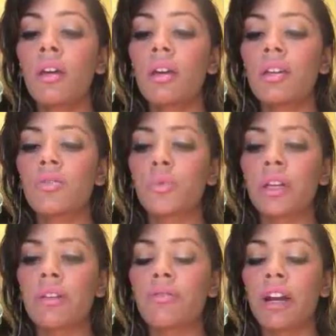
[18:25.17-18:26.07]
is
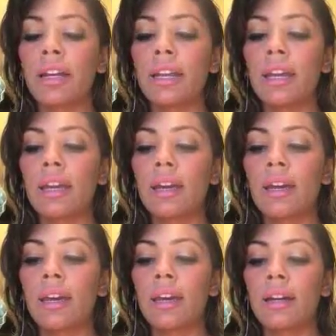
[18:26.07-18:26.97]
really frightening
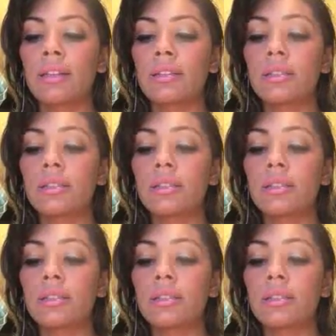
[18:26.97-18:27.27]
and